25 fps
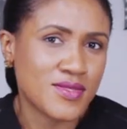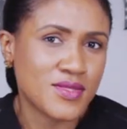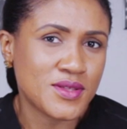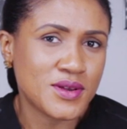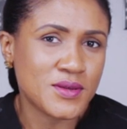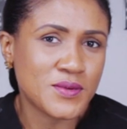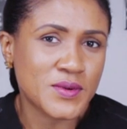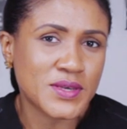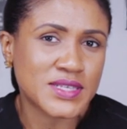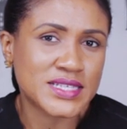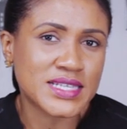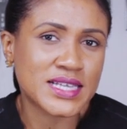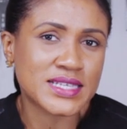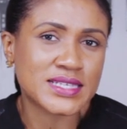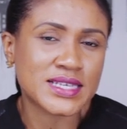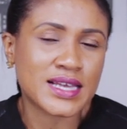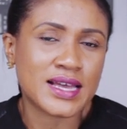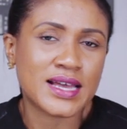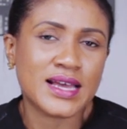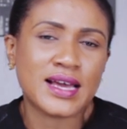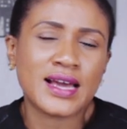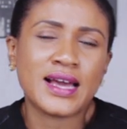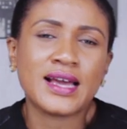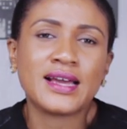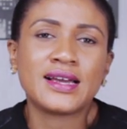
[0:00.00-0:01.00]
3 weeks later,
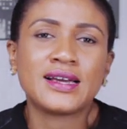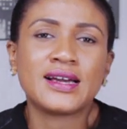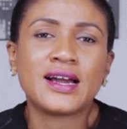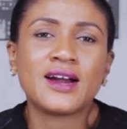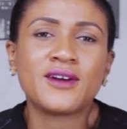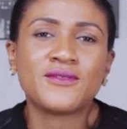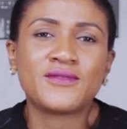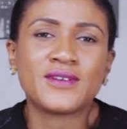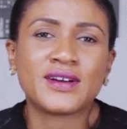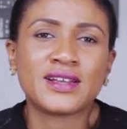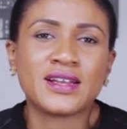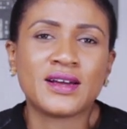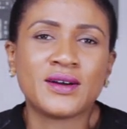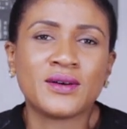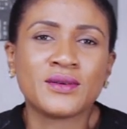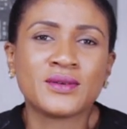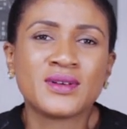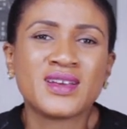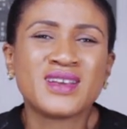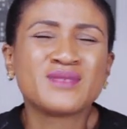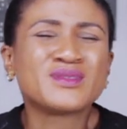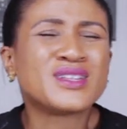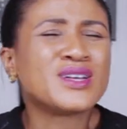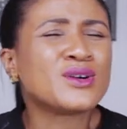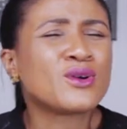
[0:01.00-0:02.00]
how far now?
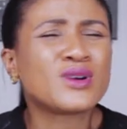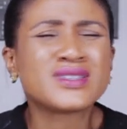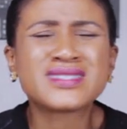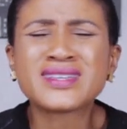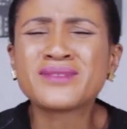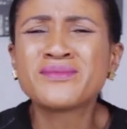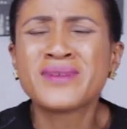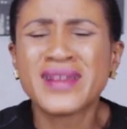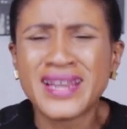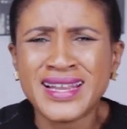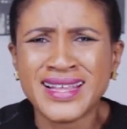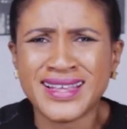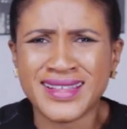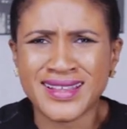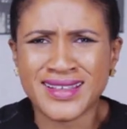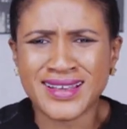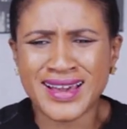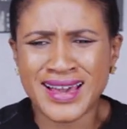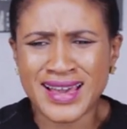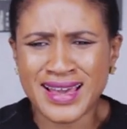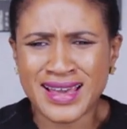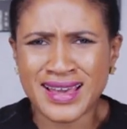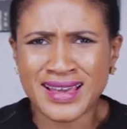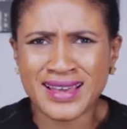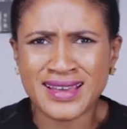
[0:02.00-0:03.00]
Ngozi, really?
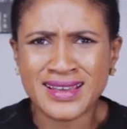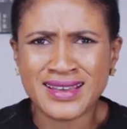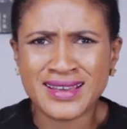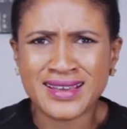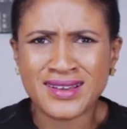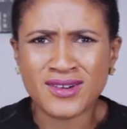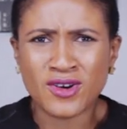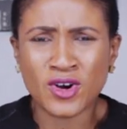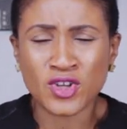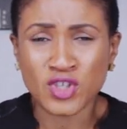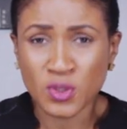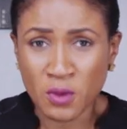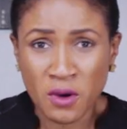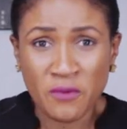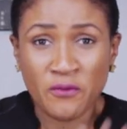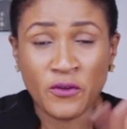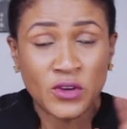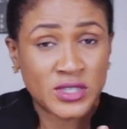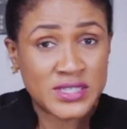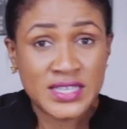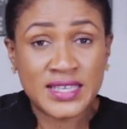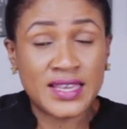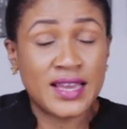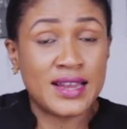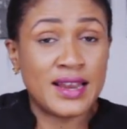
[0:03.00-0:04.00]
On top of
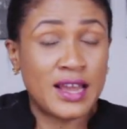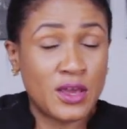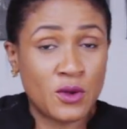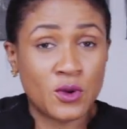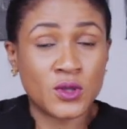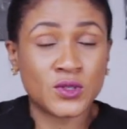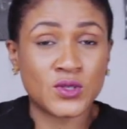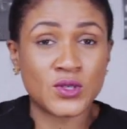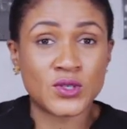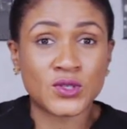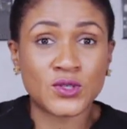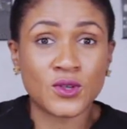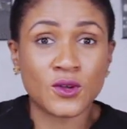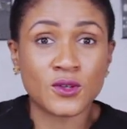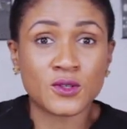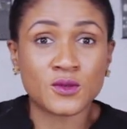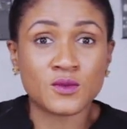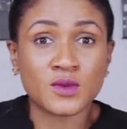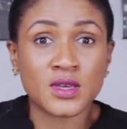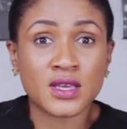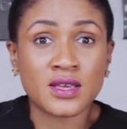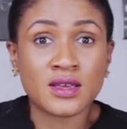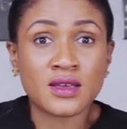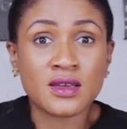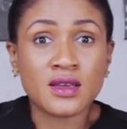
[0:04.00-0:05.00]
40K, now you want to insult
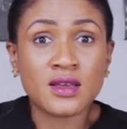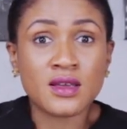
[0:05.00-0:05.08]
me?